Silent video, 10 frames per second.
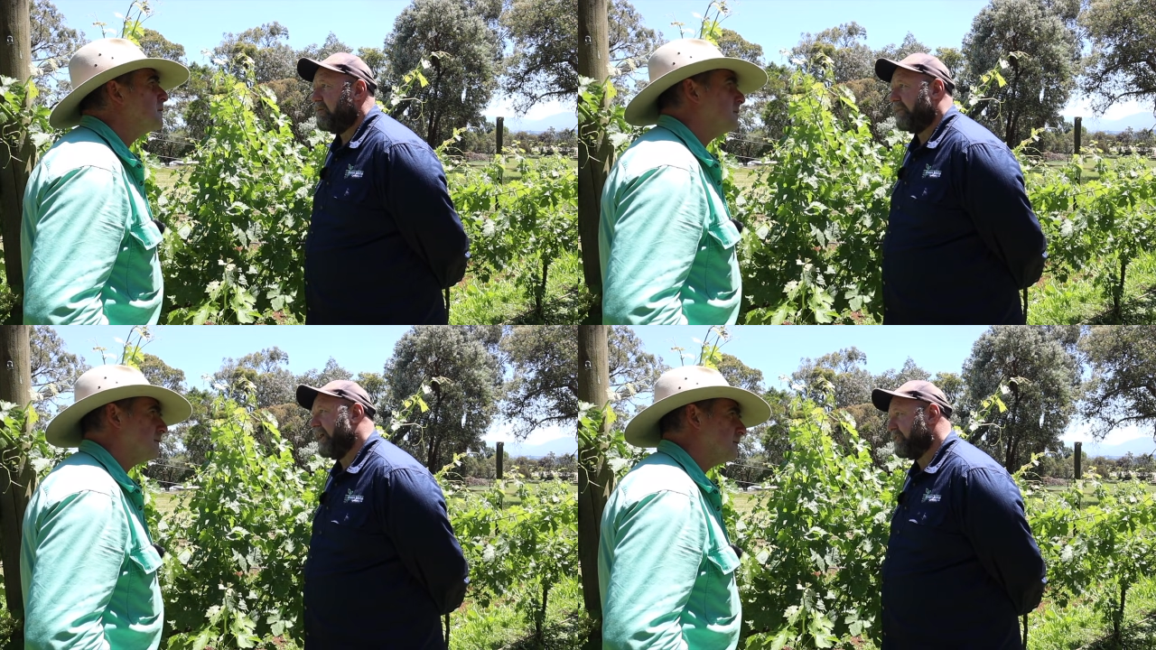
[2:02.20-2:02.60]

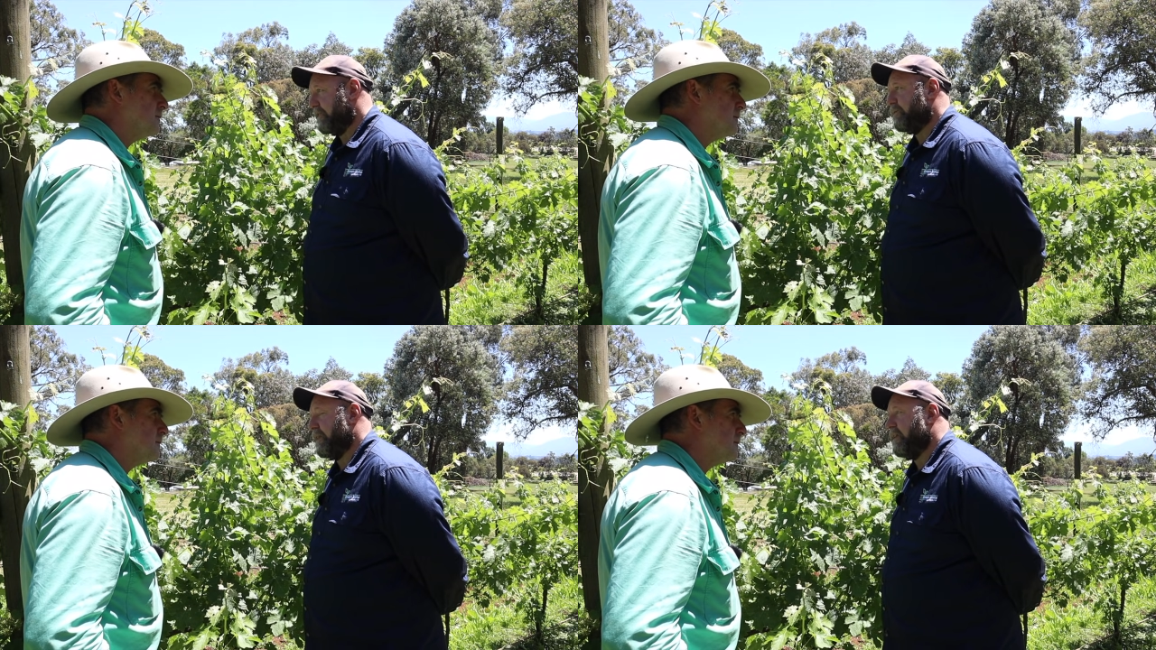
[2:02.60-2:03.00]

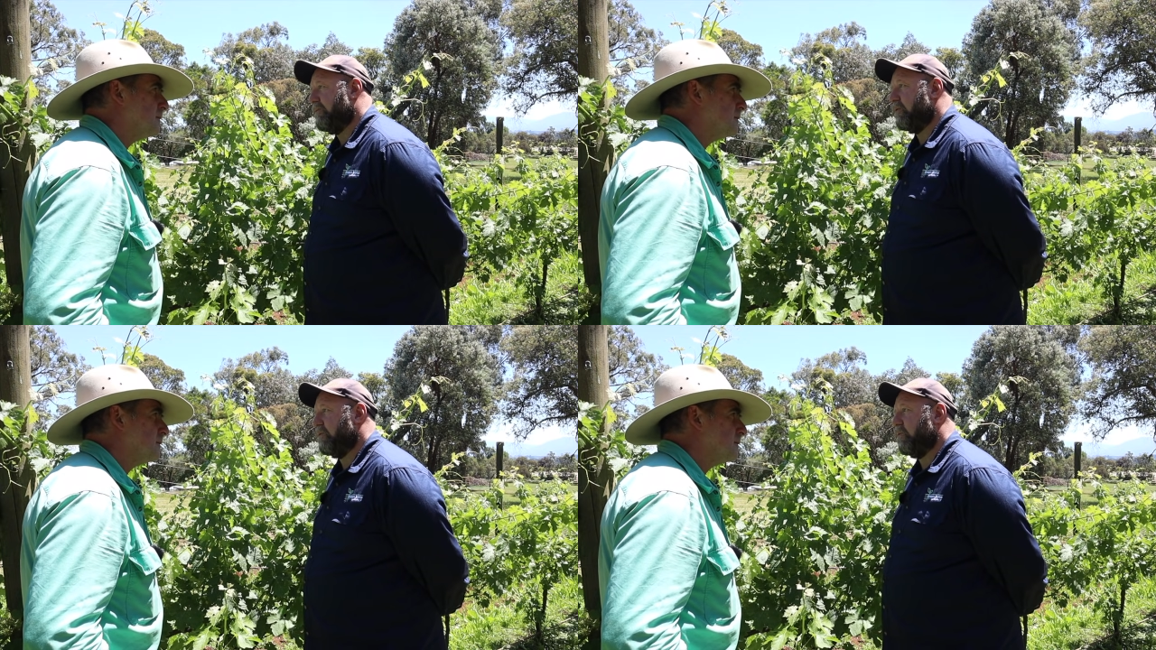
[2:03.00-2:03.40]
Speaker 1: Plants are
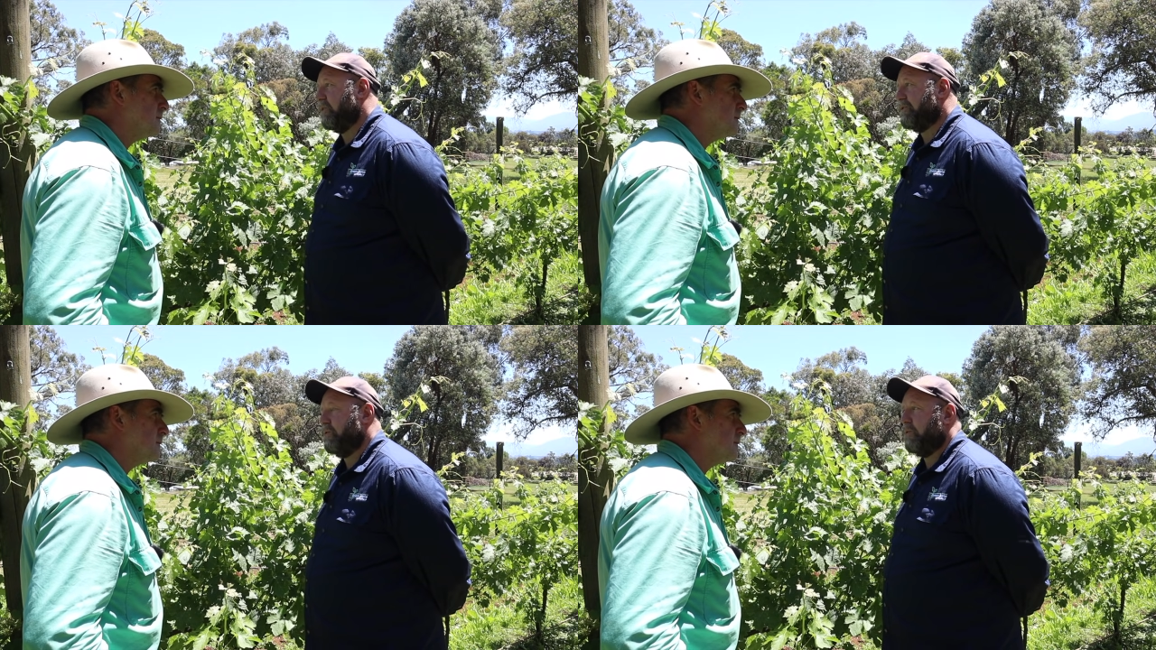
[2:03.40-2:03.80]
looking for
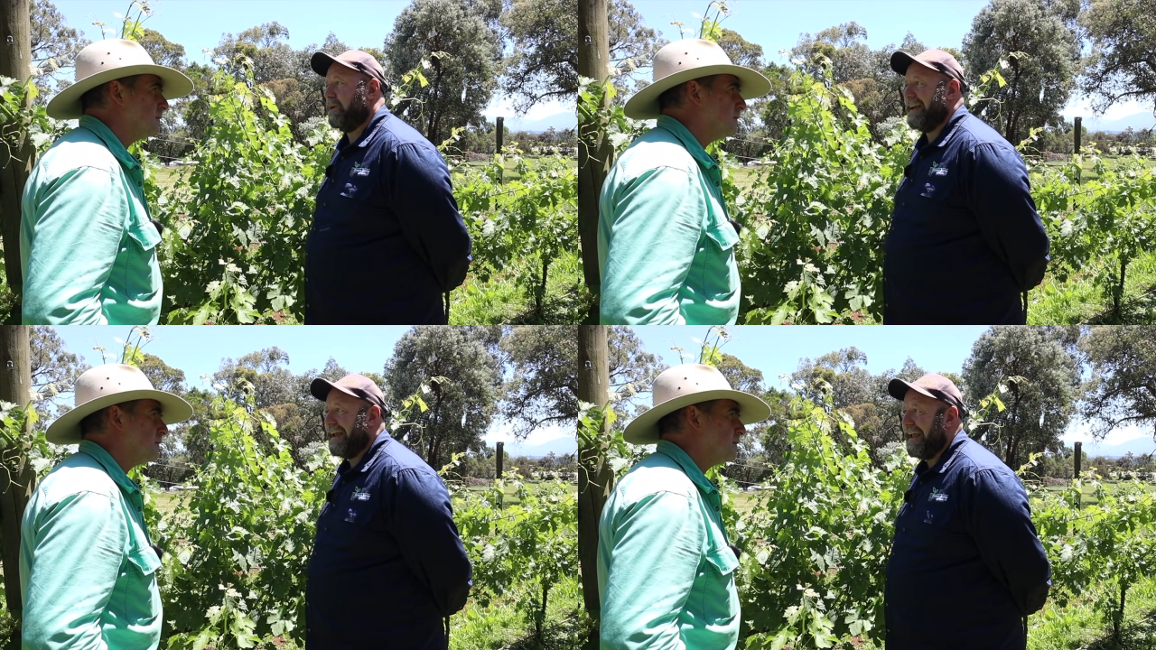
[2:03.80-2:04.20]
what's
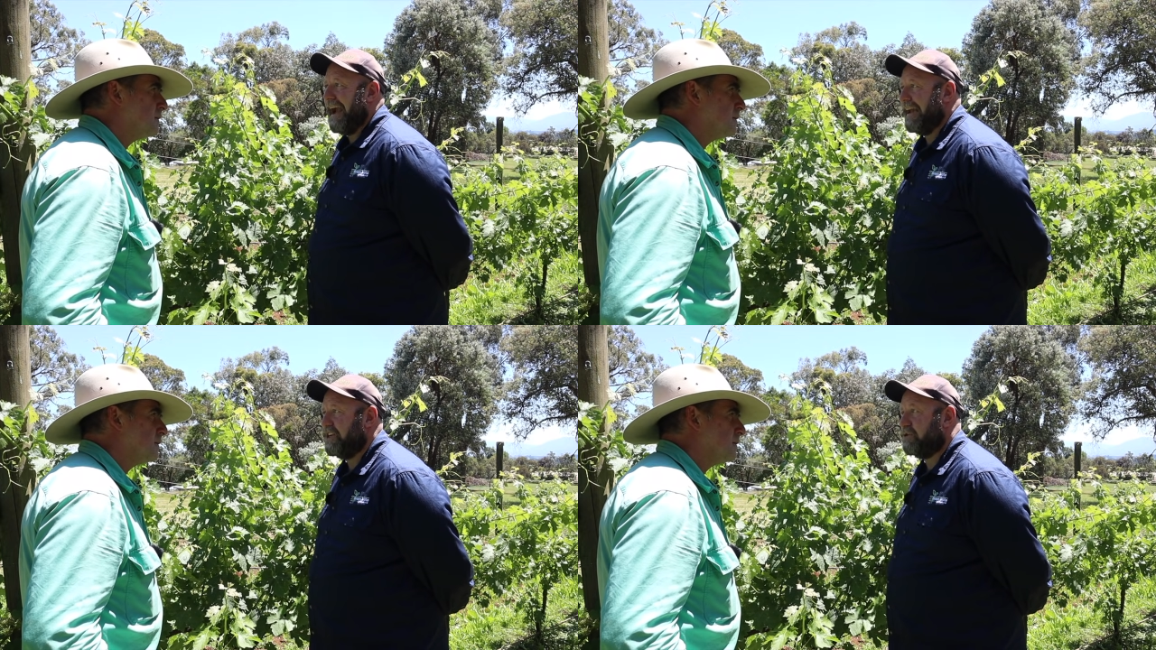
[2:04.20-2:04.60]
called an
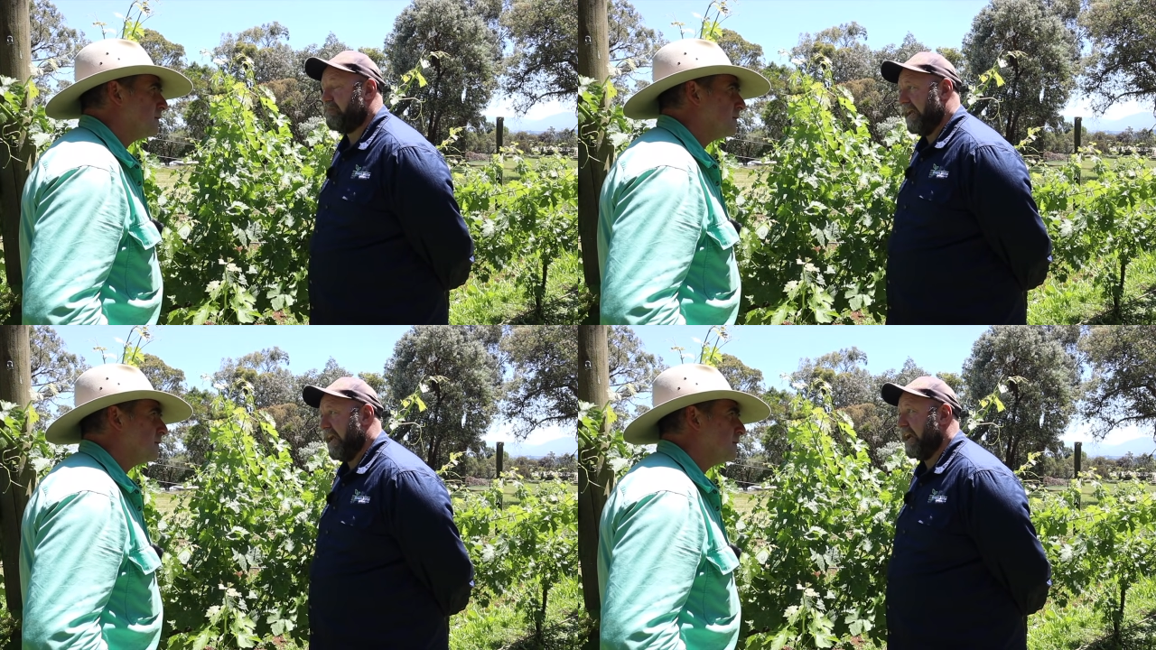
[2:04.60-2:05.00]

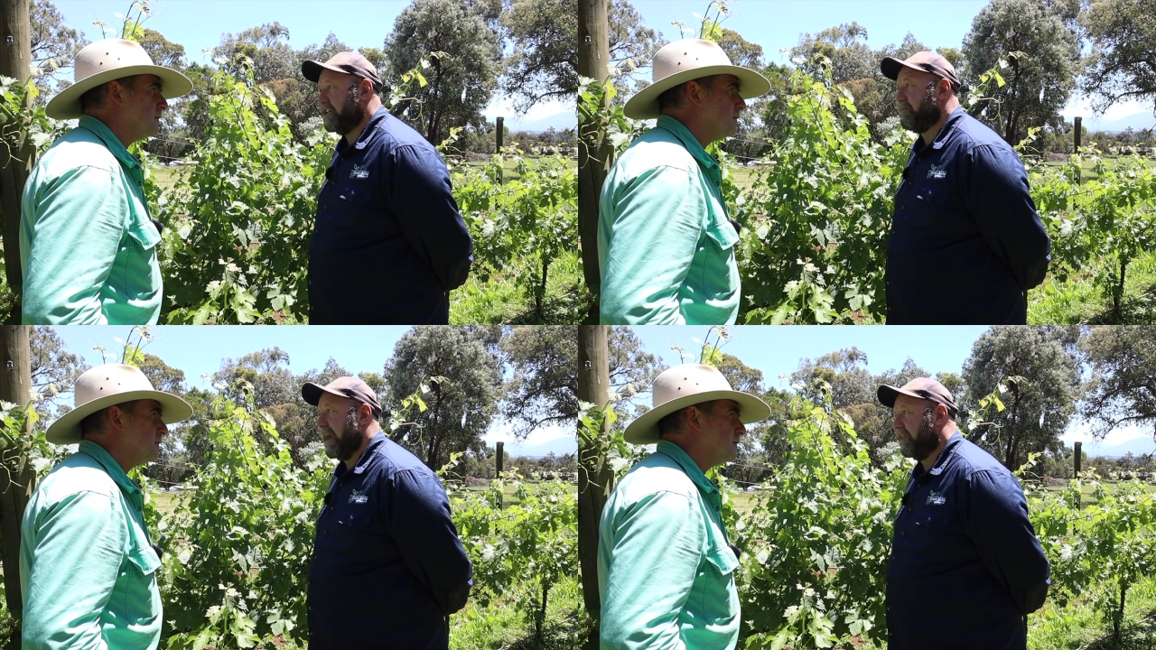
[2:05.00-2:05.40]

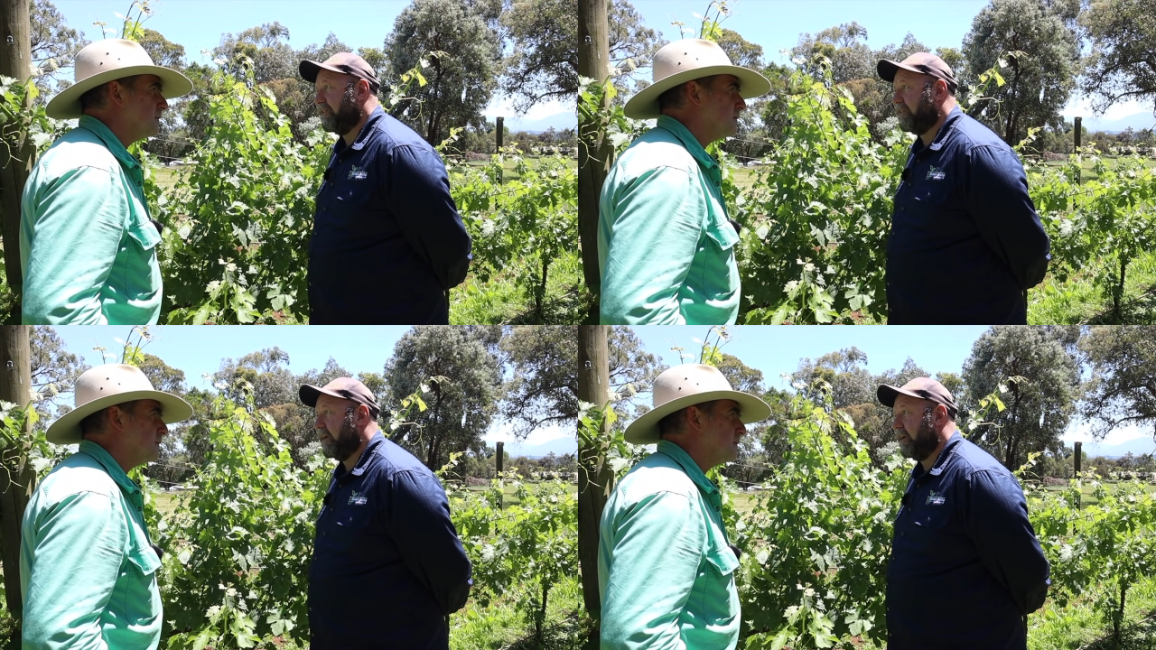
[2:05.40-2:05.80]
EH-pH
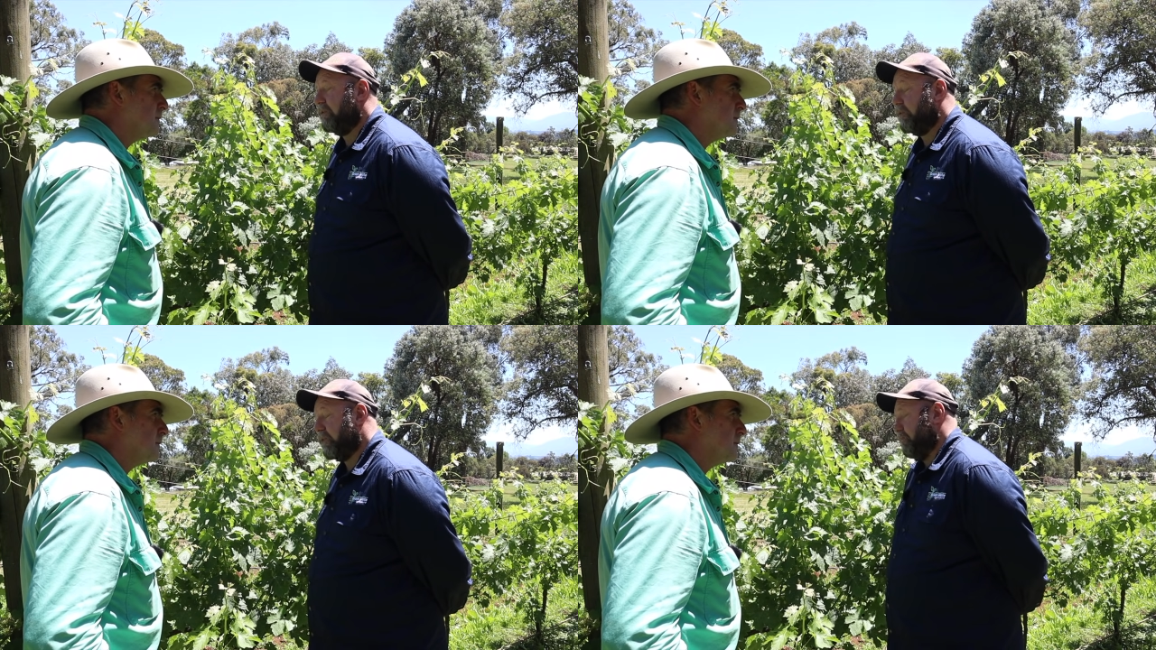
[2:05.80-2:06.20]
balance. And
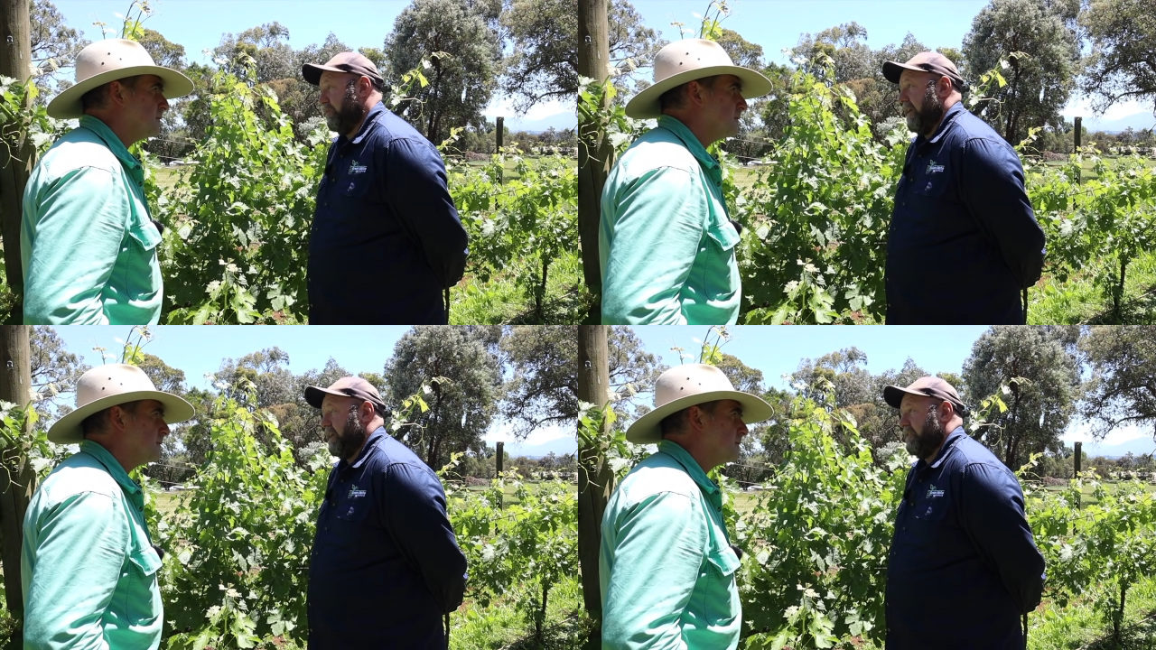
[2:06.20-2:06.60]
if you were to
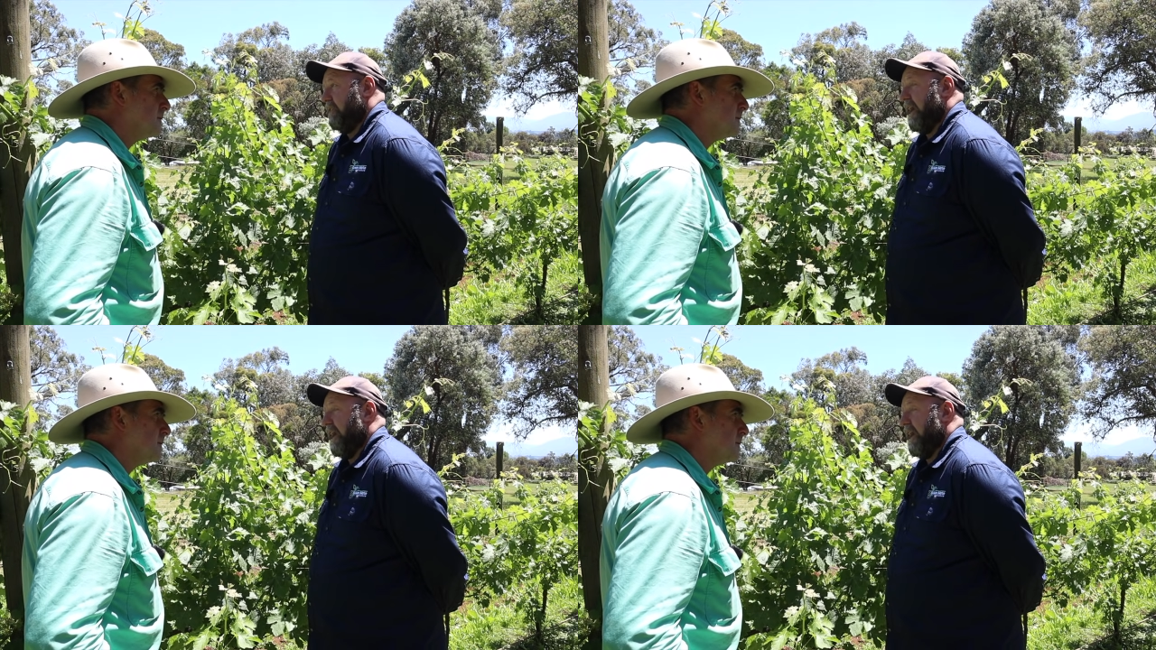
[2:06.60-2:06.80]
put that into